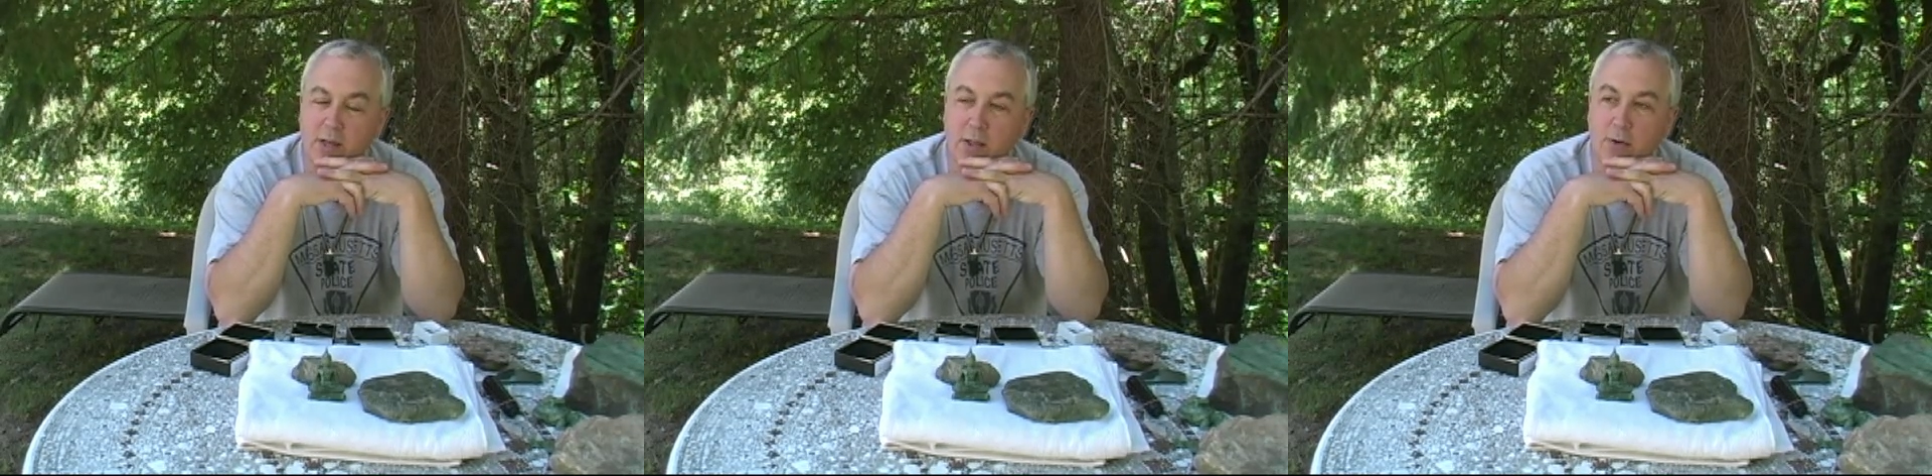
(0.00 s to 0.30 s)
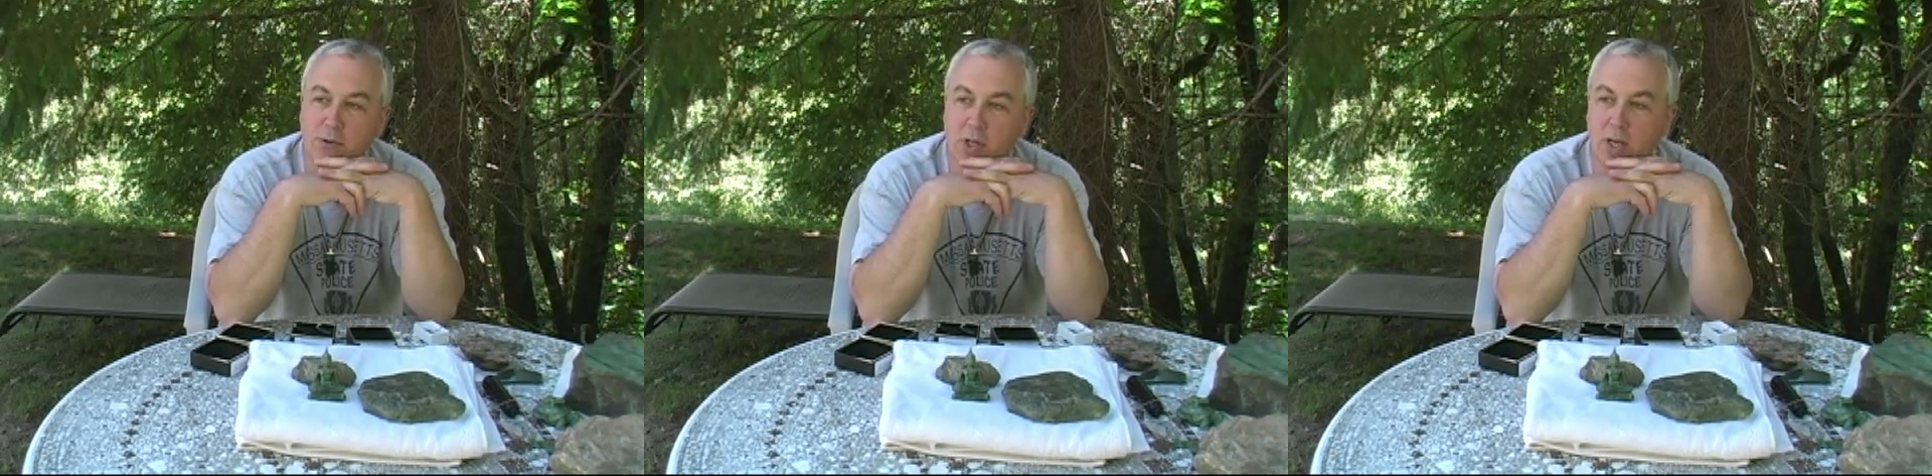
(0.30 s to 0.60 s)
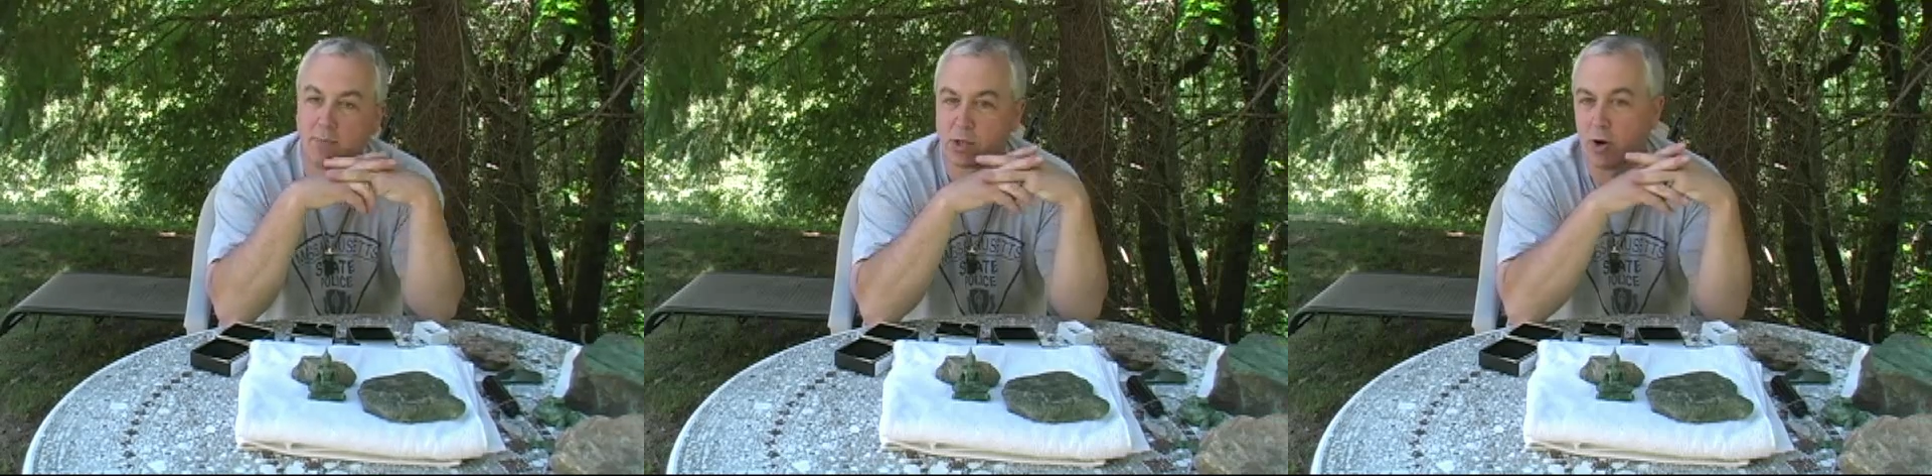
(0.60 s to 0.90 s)
and those
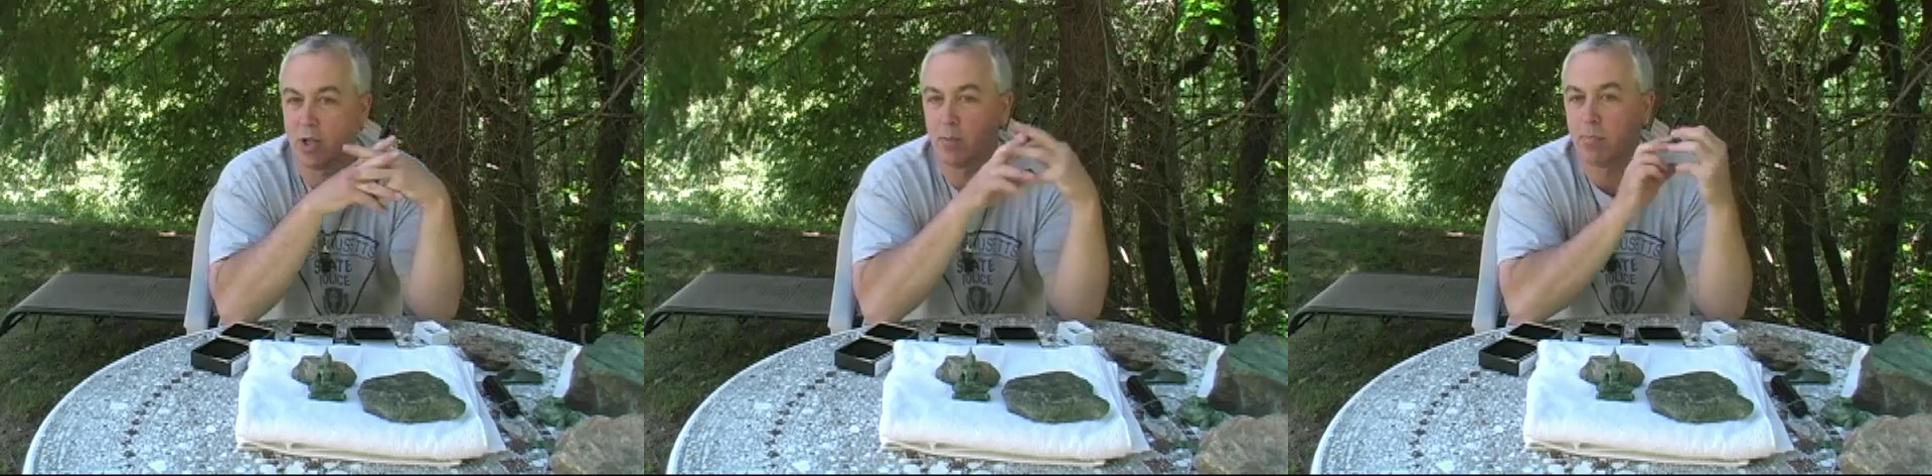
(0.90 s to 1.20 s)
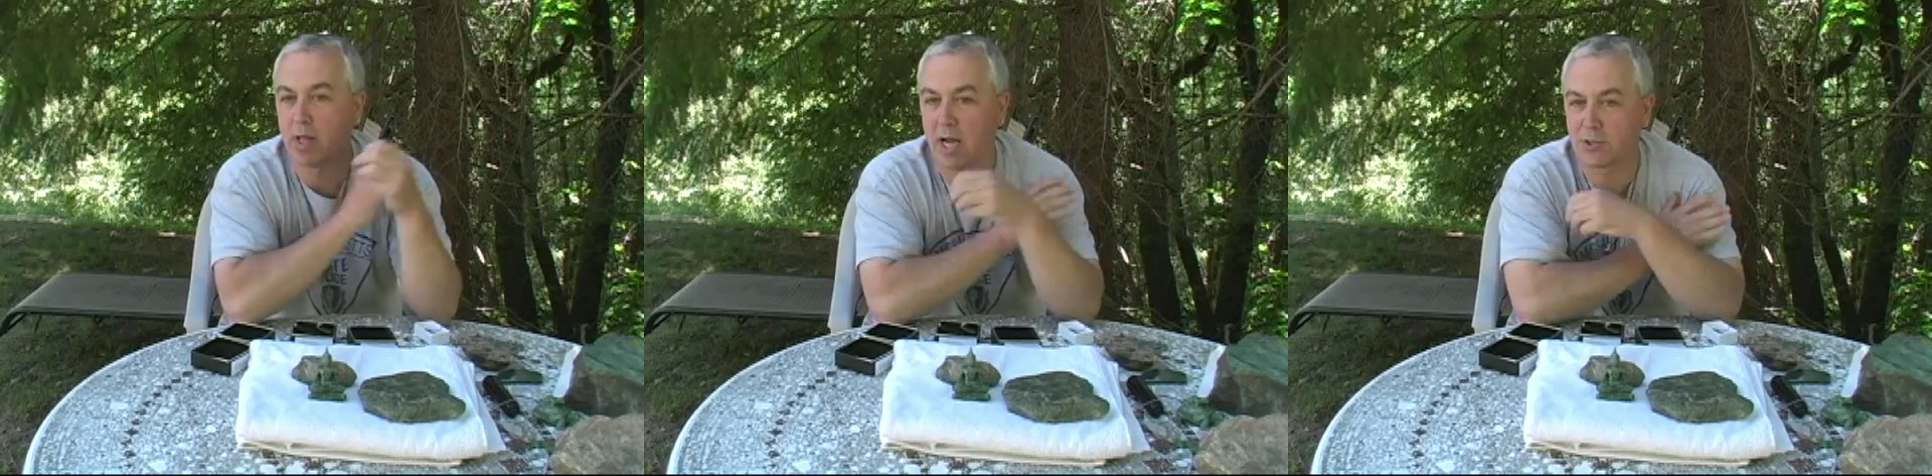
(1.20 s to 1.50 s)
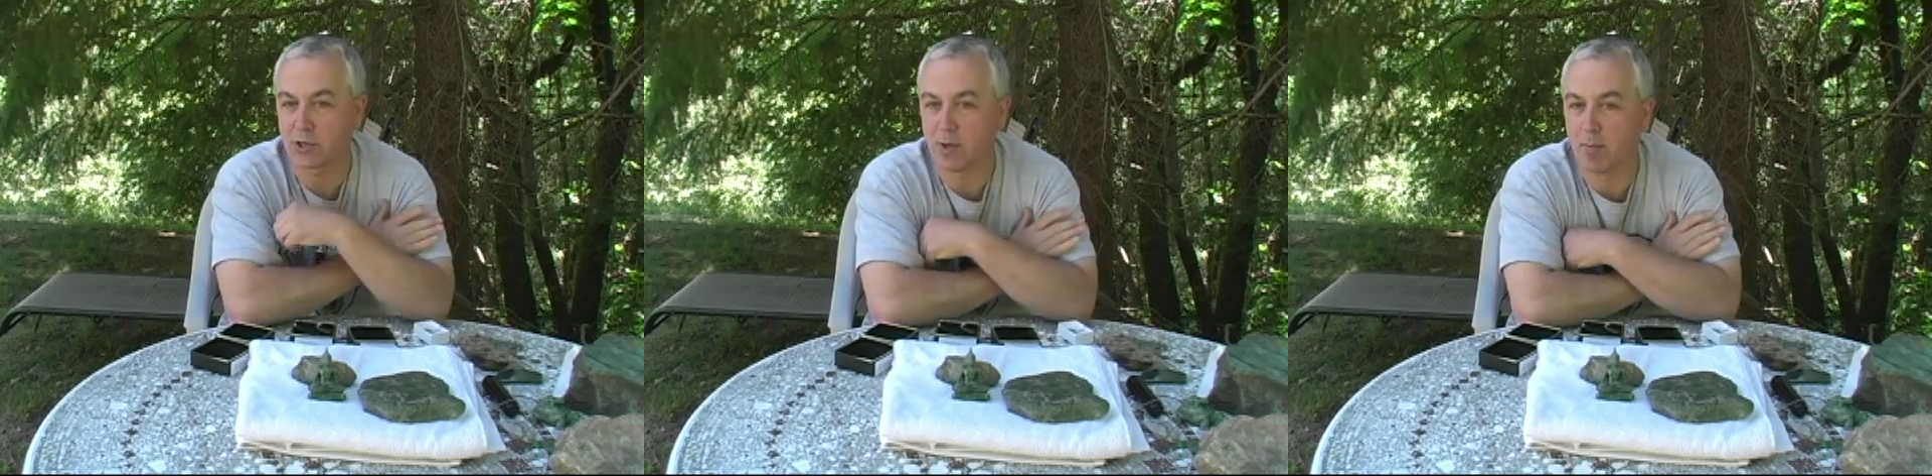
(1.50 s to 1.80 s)
claims are called
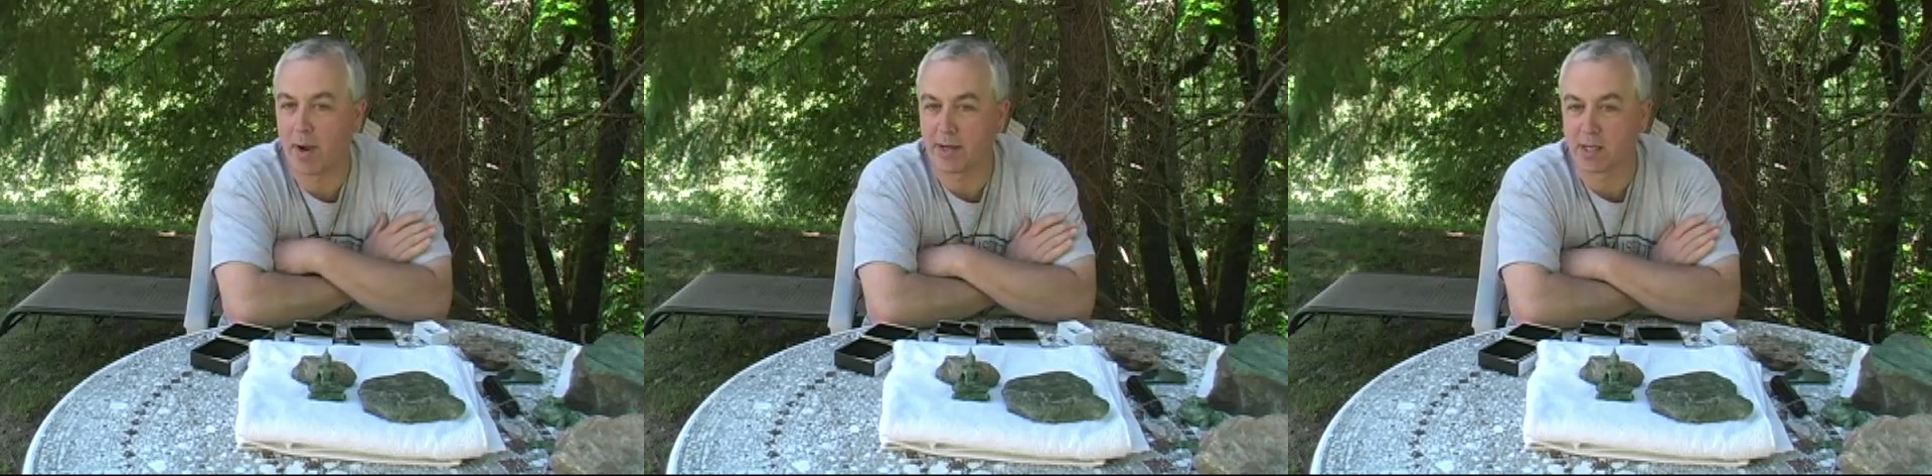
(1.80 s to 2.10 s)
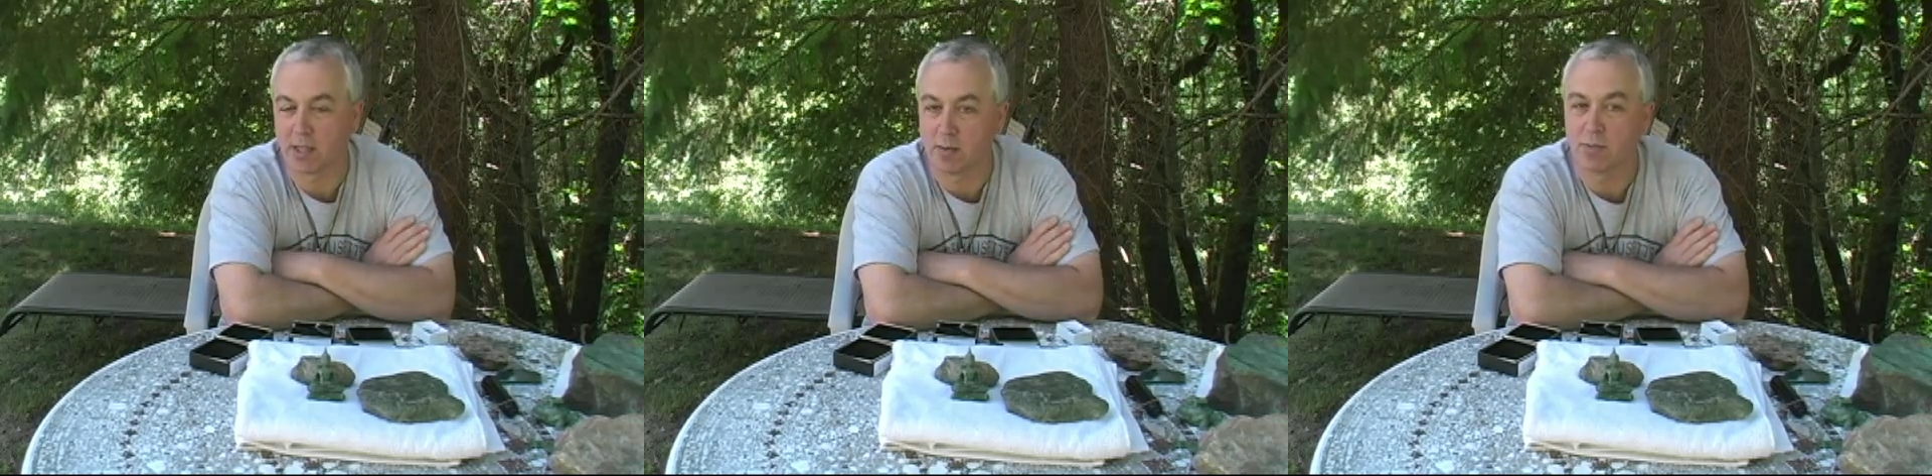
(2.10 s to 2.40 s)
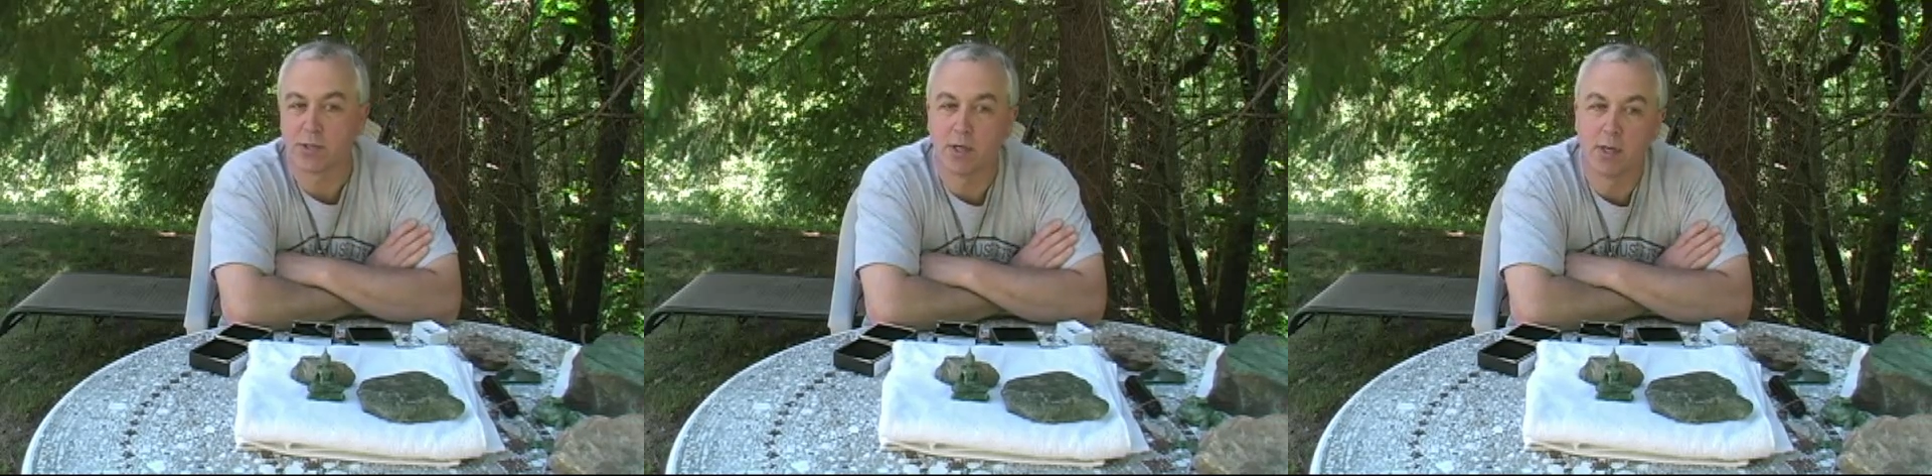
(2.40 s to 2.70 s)
placer mining claims.